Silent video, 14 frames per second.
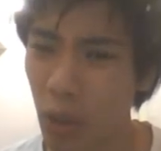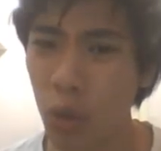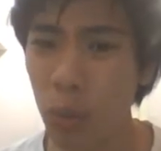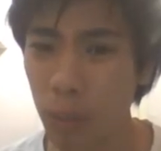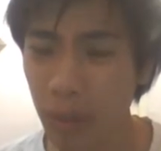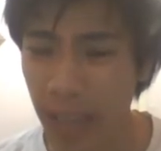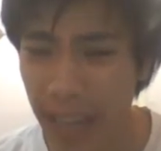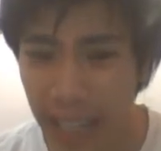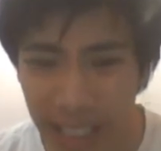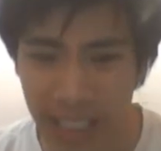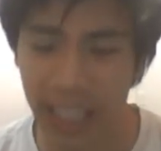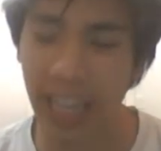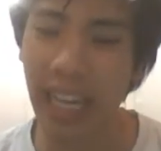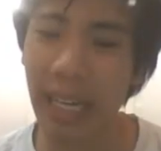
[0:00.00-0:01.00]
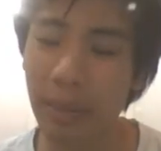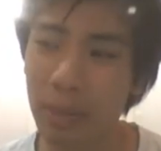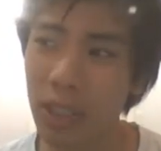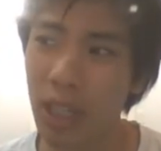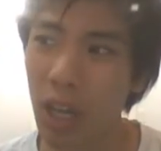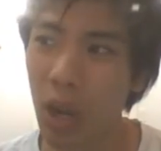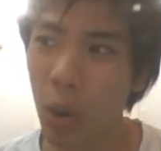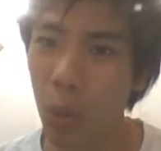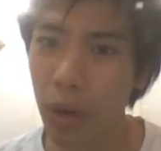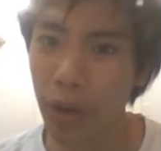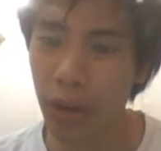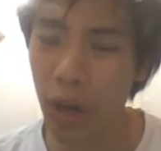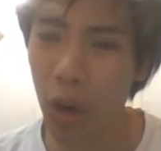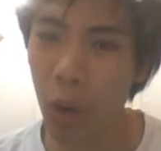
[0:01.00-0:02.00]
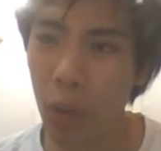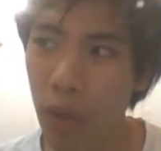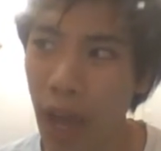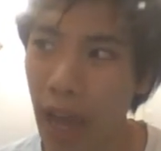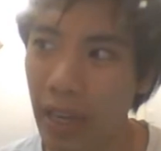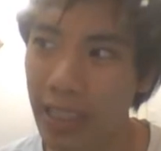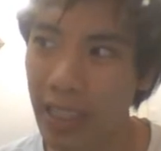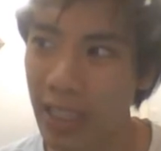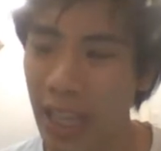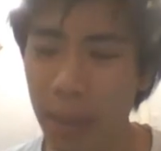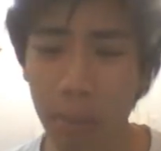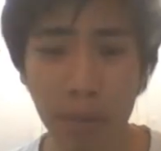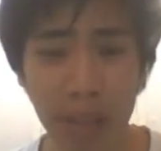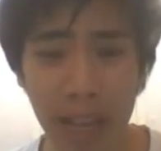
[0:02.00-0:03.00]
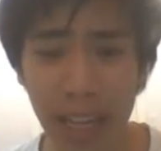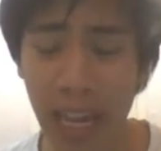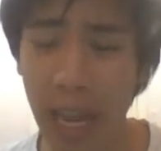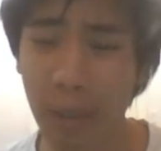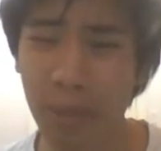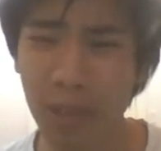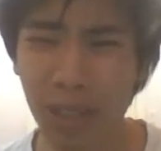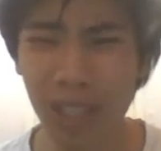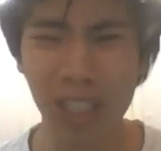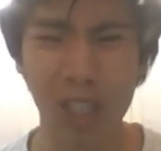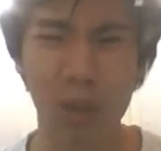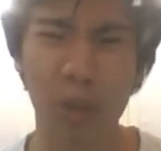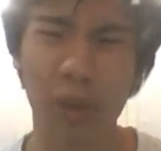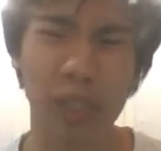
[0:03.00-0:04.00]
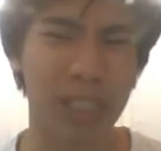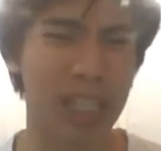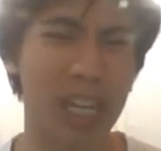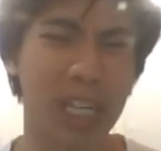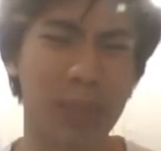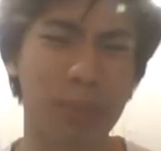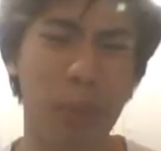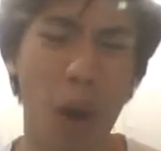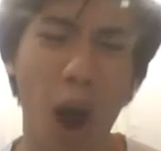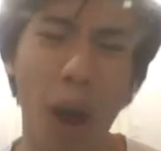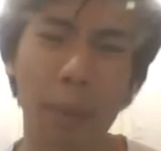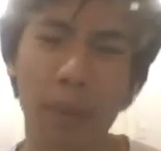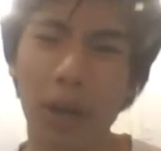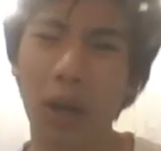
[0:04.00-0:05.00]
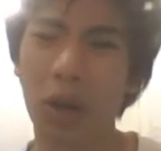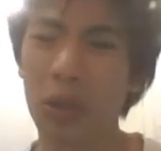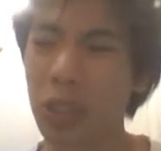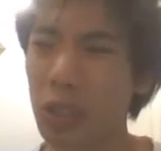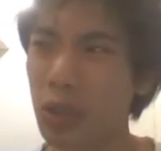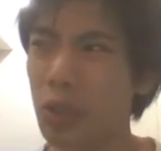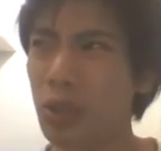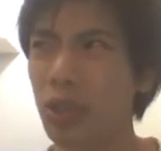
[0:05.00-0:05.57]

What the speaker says: who plays games would know that they play games not to criticize pop culture,